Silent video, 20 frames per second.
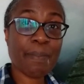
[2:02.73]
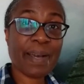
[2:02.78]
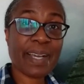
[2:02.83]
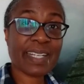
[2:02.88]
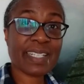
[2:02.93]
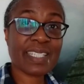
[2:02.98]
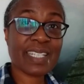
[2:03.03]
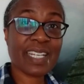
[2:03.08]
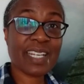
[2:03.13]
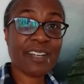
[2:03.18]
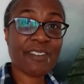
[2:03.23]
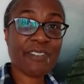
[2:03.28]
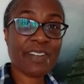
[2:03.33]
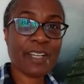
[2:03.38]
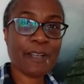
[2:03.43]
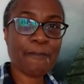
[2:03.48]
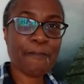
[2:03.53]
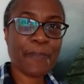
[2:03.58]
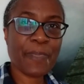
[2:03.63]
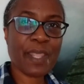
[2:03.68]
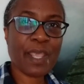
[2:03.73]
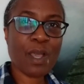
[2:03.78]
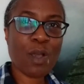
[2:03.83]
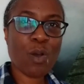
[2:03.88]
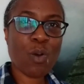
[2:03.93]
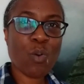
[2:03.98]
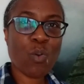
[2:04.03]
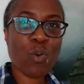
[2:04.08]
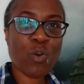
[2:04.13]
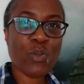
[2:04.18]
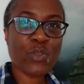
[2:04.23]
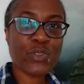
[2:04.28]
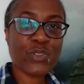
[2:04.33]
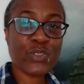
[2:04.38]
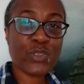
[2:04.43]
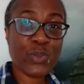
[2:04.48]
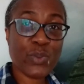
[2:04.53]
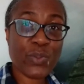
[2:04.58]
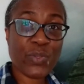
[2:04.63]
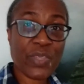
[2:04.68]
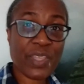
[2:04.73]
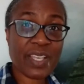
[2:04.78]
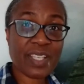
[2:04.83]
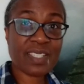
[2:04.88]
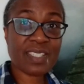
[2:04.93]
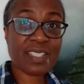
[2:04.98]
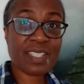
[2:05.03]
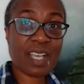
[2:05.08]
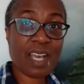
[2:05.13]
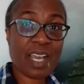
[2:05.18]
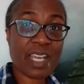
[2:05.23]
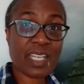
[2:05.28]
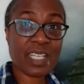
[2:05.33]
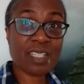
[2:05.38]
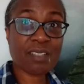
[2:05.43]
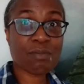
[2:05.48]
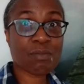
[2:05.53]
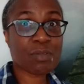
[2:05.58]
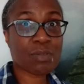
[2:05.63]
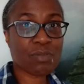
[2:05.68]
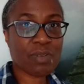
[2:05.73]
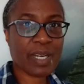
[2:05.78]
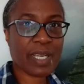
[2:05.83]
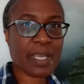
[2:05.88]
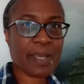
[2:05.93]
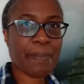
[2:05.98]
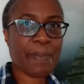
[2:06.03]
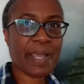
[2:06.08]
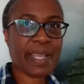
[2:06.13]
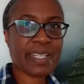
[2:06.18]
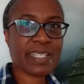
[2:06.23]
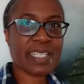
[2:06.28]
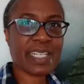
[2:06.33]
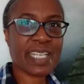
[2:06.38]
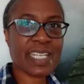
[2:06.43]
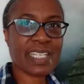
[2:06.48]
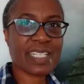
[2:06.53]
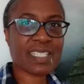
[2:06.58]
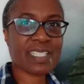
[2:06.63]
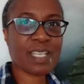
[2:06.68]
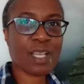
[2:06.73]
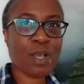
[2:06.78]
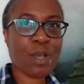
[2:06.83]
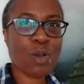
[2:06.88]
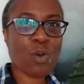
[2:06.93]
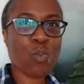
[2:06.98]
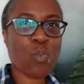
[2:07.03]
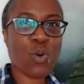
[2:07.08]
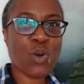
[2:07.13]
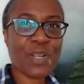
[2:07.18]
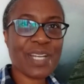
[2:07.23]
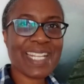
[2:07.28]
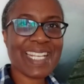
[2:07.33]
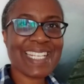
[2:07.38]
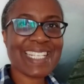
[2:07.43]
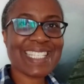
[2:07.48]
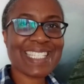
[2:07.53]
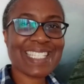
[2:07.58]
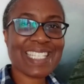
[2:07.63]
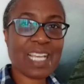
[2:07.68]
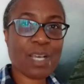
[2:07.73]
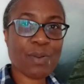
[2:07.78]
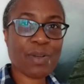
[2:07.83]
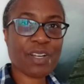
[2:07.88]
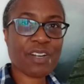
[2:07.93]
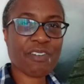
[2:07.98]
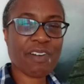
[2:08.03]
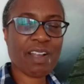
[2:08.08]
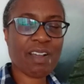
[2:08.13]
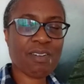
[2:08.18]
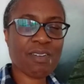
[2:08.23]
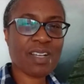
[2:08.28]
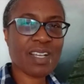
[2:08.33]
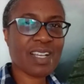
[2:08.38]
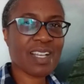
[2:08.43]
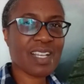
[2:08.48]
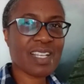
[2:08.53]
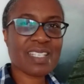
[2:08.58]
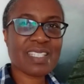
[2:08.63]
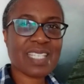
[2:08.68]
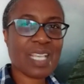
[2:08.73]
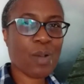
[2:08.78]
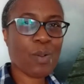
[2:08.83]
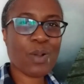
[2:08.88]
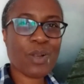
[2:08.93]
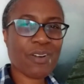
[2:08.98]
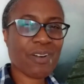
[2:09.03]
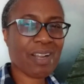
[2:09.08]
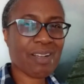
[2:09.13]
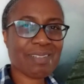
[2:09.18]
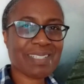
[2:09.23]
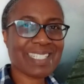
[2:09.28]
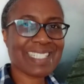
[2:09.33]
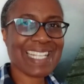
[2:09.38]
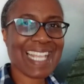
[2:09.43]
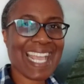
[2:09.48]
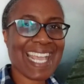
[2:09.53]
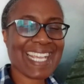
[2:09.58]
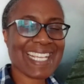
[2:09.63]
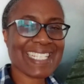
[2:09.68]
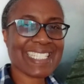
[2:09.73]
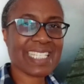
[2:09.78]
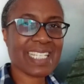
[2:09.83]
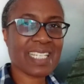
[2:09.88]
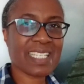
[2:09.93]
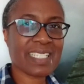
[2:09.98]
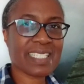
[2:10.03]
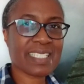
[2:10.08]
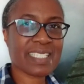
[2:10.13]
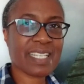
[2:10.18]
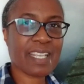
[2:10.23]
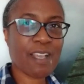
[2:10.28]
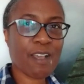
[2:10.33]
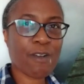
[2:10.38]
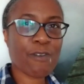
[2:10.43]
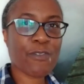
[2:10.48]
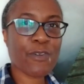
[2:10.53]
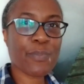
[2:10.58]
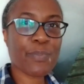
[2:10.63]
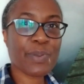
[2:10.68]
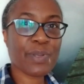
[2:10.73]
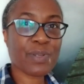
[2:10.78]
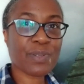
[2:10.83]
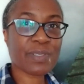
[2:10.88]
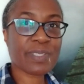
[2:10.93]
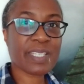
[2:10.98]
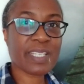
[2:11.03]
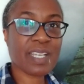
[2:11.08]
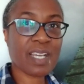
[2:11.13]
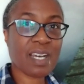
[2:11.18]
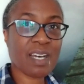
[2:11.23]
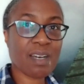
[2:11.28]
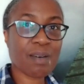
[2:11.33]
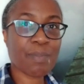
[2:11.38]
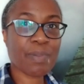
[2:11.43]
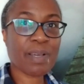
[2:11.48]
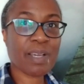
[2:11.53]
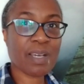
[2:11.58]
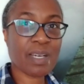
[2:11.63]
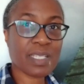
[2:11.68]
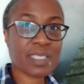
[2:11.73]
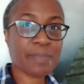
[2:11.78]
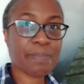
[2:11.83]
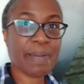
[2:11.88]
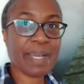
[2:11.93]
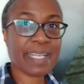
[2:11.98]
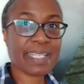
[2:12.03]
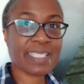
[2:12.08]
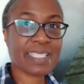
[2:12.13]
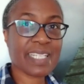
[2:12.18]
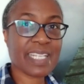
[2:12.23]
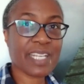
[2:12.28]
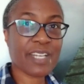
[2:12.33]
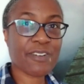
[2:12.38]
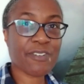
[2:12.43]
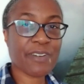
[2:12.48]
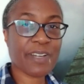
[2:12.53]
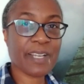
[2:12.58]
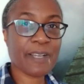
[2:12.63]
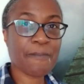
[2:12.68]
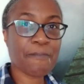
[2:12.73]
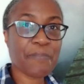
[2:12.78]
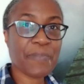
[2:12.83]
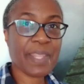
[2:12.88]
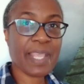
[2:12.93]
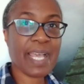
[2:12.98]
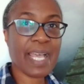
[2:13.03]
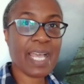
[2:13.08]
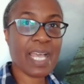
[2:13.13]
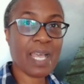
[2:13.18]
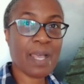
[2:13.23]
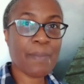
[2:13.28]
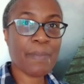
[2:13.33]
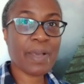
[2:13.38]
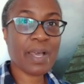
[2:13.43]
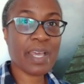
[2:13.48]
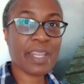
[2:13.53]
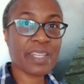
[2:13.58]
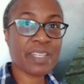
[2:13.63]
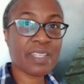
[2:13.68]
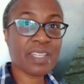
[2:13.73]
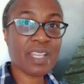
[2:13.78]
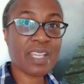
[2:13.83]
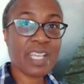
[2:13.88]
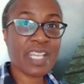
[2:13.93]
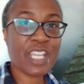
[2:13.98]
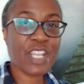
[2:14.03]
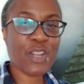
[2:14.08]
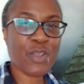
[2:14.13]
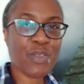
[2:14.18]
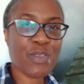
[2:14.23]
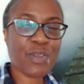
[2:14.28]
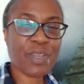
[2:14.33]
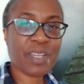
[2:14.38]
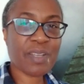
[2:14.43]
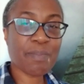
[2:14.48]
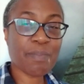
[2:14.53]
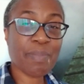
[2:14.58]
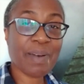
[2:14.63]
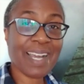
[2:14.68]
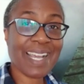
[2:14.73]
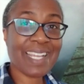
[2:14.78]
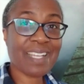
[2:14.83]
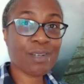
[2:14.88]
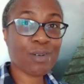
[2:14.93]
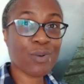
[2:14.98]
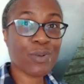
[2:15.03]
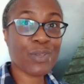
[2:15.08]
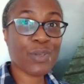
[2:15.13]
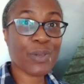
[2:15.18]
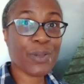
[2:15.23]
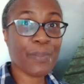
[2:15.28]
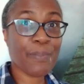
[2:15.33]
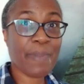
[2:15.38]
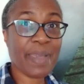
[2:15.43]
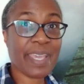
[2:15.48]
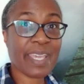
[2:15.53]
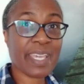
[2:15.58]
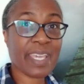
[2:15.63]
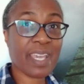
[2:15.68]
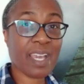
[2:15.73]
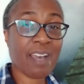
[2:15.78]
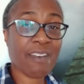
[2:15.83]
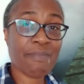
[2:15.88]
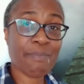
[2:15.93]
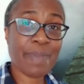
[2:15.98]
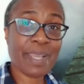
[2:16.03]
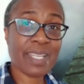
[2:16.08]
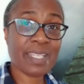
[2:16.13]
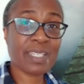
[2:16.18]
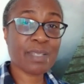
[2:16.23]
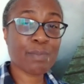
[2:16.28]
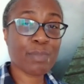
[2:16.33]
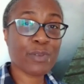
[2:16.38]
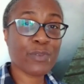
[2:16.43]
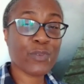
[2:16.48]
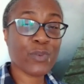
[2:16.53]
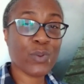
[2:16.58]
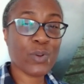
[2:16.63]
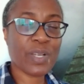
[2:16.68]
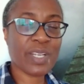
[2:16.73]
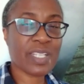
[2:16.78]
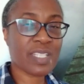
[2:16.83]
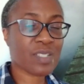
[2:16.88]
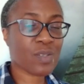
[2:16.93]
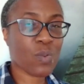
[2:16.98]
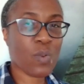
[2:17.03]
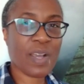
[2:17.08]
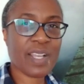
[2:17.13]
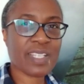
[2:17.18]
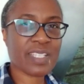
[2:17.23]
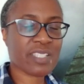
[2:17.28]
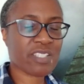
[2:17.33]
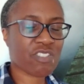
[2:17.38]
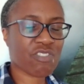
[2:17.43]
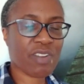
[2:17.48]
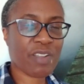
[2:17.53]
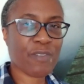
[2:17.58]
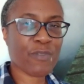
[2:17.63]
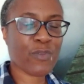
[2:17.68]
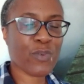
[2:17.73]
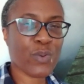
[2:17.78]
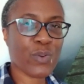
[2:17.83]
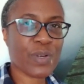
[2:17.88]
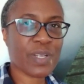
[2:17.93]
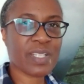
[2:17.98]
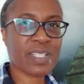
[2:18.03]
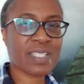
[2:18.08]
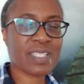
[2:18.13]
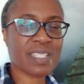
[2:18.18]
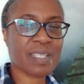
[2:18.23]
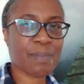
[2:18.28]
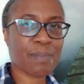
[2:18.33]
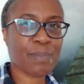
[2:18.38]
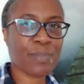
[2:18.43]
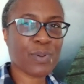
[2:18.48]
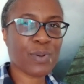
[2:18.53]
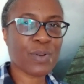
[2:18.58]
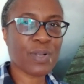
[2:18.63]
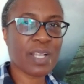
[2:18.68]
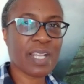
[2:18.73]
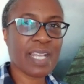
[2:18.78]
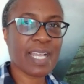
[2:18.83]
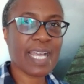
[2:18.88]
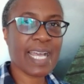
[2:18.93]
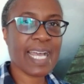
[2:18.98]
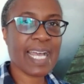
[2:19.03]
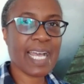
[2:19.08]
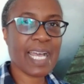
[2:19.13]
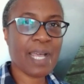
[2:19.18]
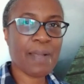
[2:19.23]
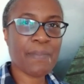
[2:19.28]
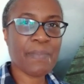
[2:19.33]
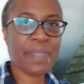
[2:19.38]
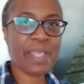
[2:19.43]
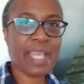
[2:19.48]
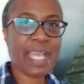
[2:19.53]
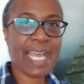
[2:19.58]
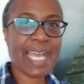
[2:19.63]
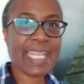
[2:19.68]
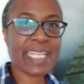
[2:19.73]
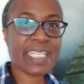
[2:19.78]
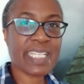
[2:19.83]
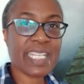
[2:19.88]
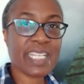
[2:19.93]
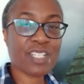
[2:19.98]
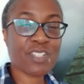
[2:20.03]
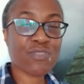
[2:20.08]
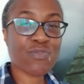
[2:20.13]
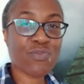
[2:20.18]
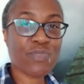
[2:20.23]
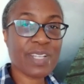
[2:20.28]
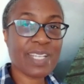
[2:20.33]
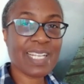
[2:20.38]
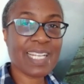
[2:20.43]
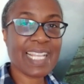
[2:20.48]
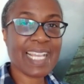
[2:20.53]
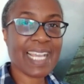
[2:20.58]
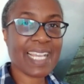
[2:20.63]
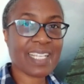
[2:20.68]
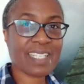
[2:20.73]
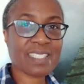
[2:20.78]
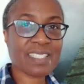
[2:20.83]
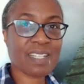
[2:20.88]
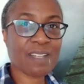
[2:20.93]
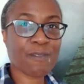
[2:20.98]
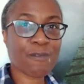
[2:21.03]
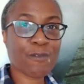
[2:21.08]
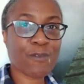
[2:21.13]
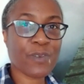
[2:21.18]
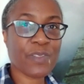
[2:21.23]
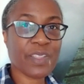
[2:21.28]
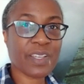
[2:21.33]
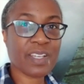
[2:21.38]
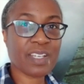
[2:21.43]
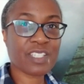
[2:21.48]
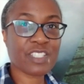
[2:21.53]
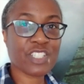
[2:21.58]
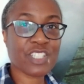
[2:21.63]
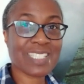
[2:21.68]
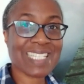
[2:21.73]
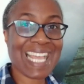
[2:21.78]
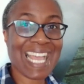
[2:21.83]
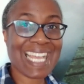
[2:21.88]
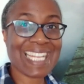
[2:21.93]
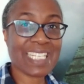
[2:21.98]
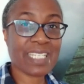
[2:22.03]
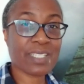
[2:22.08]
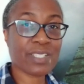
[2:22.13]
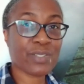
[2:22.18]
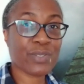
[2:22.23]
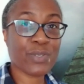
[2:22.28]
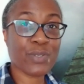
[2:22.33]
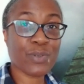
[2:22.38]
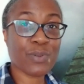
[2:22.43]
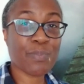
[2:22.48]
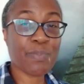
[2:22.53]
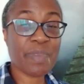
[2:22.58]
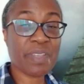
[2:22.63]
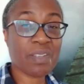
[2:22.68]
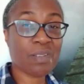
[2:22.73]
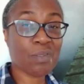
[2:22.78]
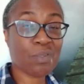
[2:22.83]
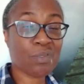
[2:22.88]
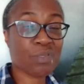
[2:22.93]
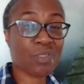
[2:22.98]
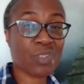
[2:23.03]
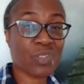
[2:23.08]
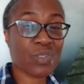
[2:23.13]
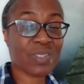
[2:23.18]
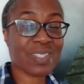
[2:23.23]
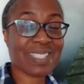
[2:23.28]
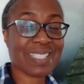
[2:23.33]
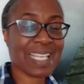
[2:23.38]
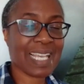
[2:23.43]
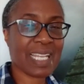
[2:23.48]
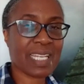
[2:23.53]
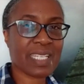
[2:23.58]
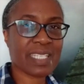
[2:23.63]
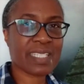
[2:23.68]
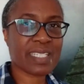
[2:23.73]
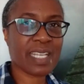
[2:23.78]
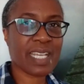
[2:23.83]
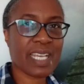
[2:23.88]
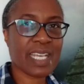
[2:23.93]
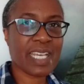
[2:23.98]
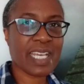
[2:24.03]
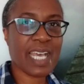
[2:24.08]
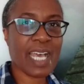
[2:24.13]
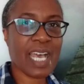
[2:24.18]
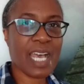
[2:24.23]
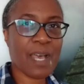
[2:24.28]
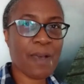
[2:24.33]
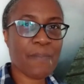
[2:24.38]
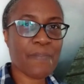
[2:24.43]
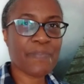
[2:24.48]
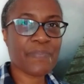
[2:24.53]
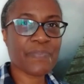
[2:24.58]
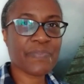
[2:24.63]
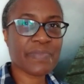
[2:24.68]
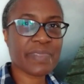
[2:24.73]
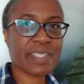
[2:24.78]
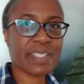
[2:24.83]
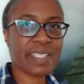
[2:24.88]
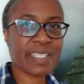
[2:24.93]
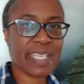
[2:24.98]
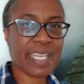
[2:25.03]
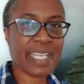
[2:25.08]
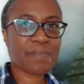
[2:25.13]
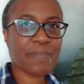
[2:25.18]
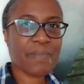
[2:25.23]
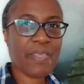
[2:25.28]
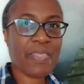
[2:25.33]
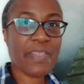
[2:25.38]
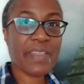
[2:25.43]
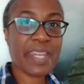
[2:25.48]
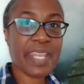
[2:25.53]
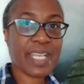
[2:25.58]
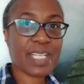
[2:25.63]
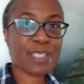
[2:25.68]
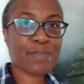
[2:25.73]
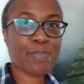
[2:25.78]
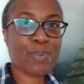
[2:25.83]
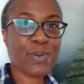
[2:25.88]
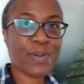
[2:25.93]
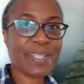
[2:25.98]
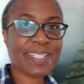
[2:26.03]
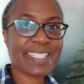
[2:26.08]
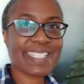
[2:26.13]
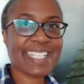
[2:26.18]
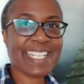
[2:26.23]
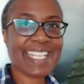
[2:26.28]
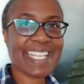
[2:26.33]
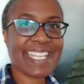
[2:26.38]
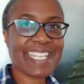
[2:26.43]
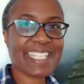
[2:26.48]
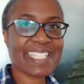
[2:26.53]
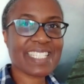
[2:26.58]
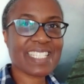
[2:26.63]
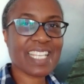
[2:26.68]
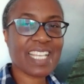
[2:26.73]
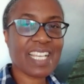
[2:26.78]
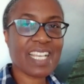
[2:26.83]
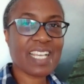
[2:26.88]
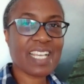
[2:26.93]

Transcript: bacteria? 2 things I will recommend is, one is sauerkraut. Sauerkraut is excellent for building up gut bacteria. And you can buy it or you can make it. I've made it before and it's quite straightforward and simple. And it's really excellent for the gut. Just add it to your meals, to your salad. The next pointer is,